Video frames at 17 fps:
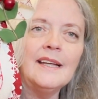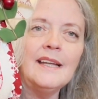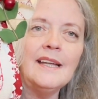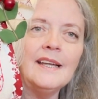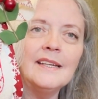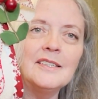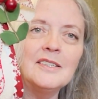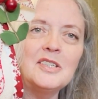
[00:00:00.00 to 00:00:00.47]

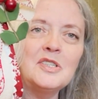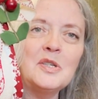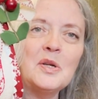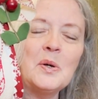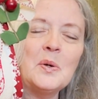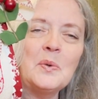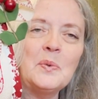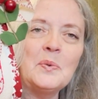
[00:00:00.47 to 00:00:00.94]
And
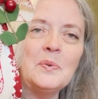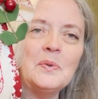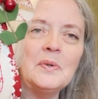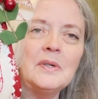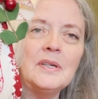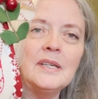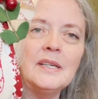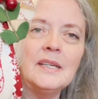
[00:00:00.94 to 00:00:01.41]
so
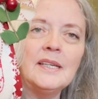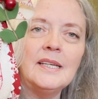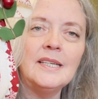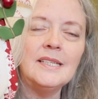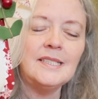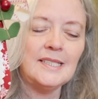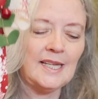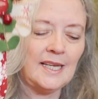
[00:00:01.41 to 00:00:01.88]

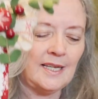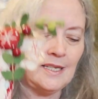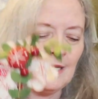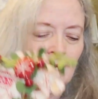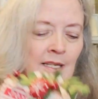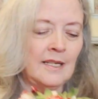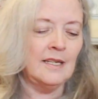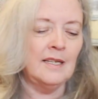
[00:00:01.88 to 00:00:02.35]
he said,